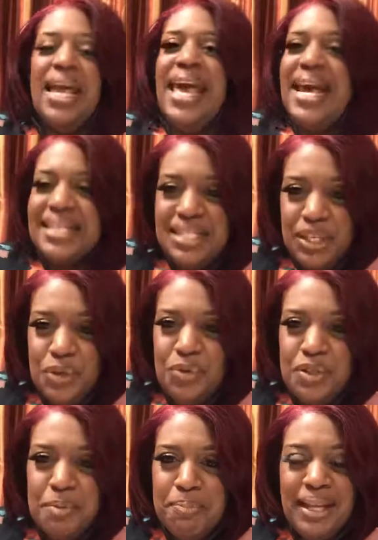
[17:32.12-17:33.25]
Execute
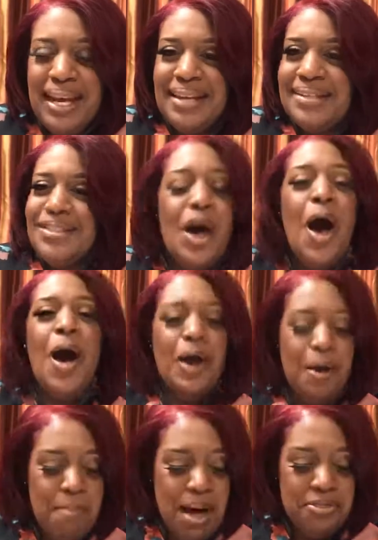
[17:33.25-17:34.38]
the plan. Talk
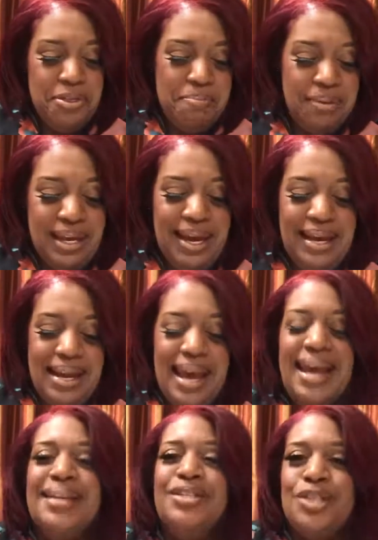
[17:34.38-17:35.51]
about the plan
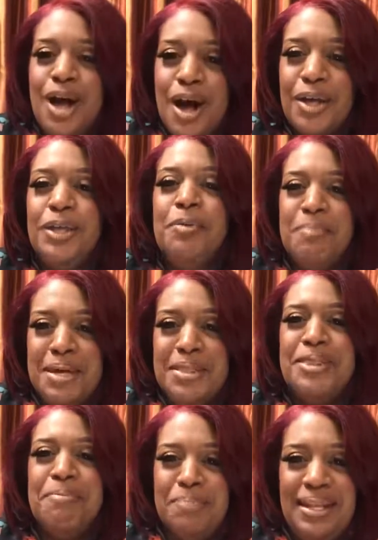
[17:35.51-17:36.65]
and document
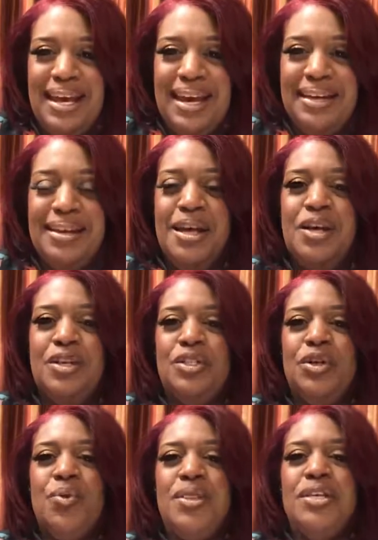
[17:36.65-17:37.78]
the plan.
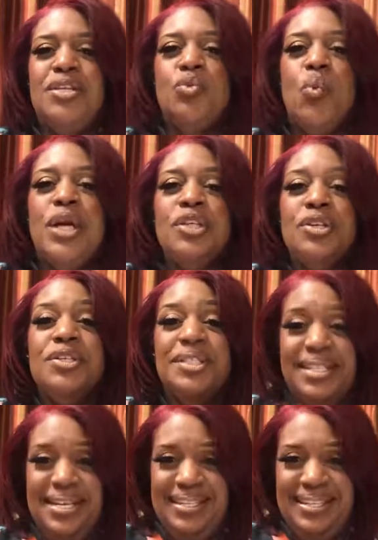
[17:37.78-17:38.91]
So in this winter
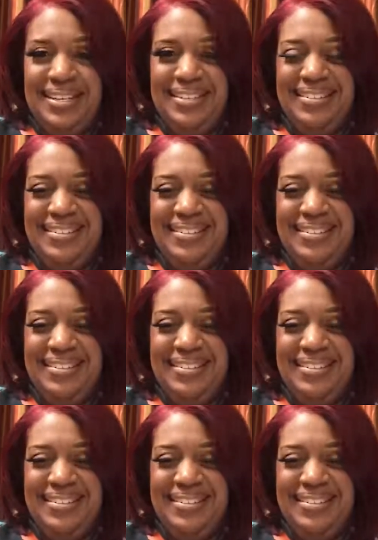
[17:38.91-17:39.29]
season,